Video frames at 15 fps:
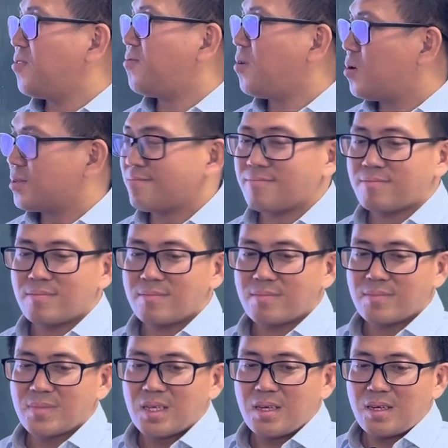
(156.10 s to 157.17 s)
fault.
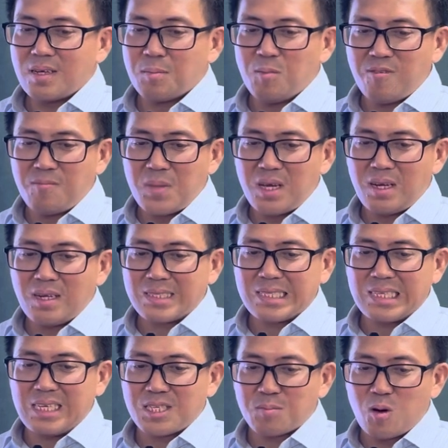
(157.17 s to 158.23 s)
The movement
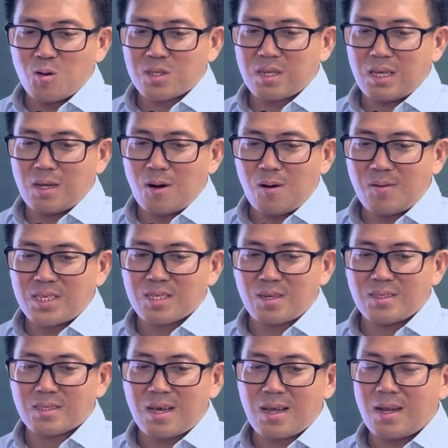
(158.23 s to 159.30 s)
is mostly
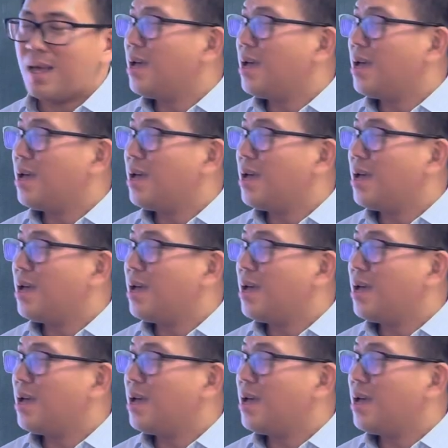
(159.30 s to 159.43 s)
horizontal